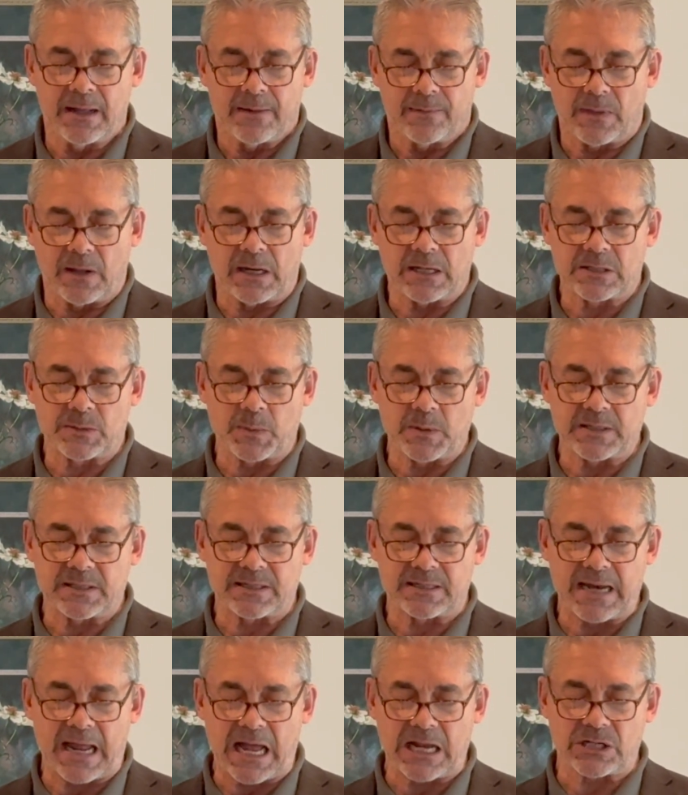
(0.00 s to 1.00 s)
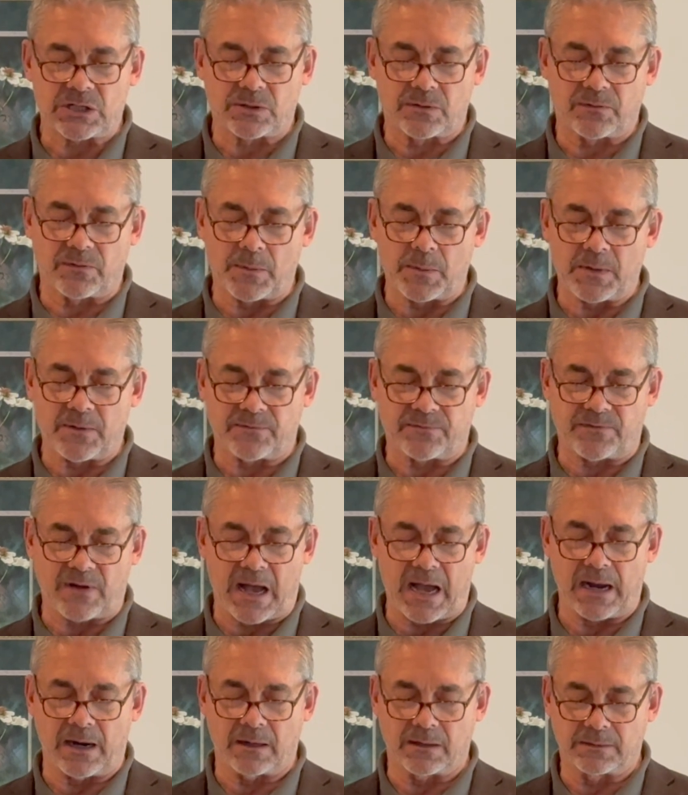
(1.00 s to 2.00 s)
that has been snatched from the
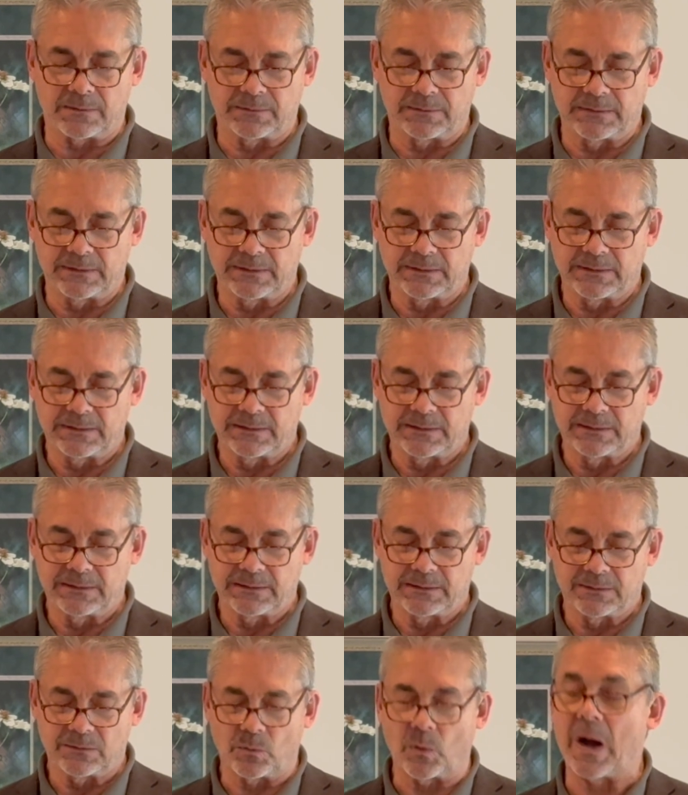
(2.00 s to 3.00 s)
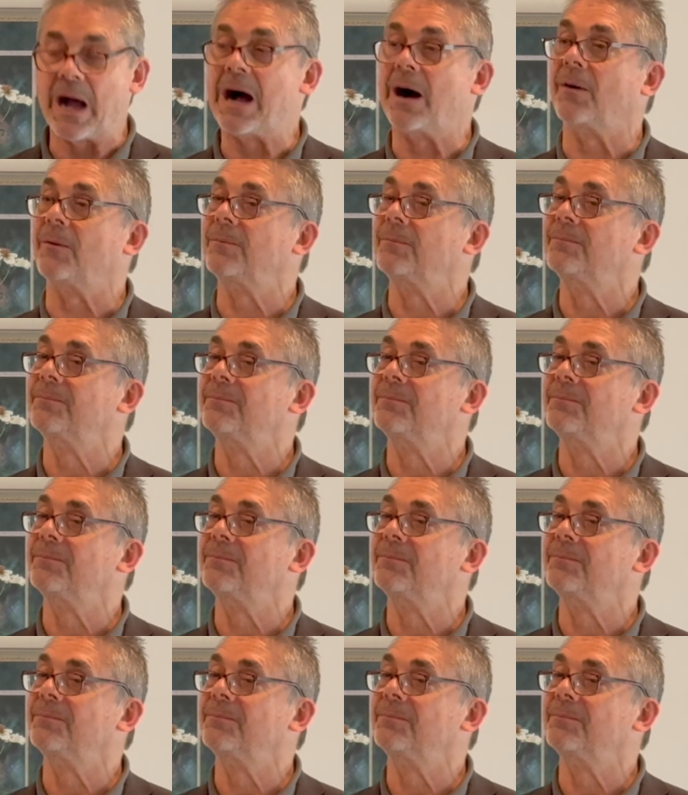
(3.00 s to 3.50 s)
fire.'" Wow.